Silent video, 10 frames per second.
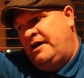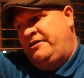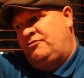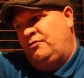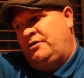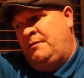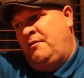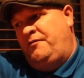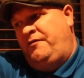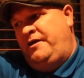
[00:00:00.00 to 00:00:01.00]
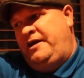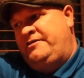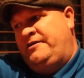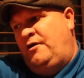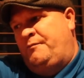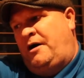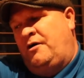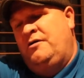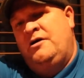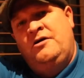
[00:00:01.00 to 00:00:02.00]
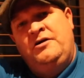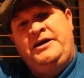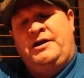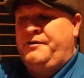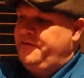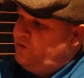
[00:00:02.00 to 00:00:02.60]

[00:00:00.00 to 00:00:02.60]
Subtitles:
And it sort of come off of his elbow. You know, you've